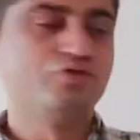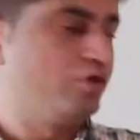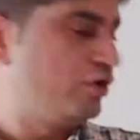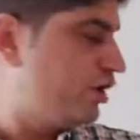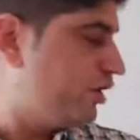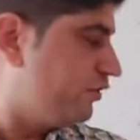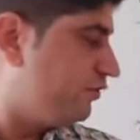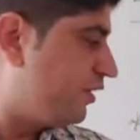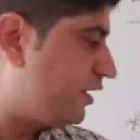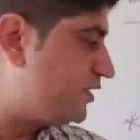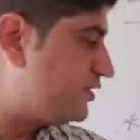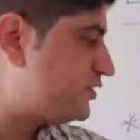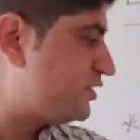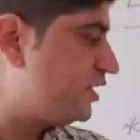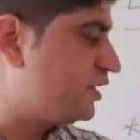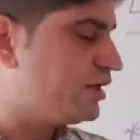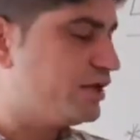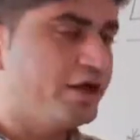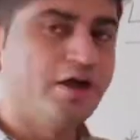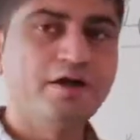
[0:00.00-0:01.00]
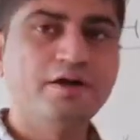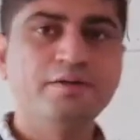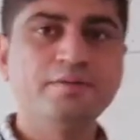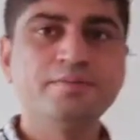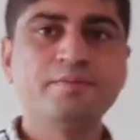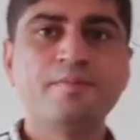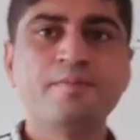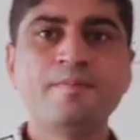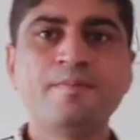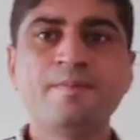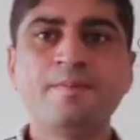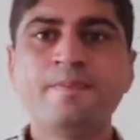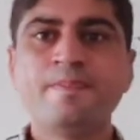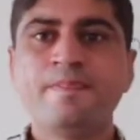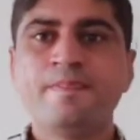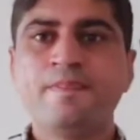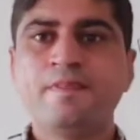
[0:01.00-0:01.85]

Joint venture here,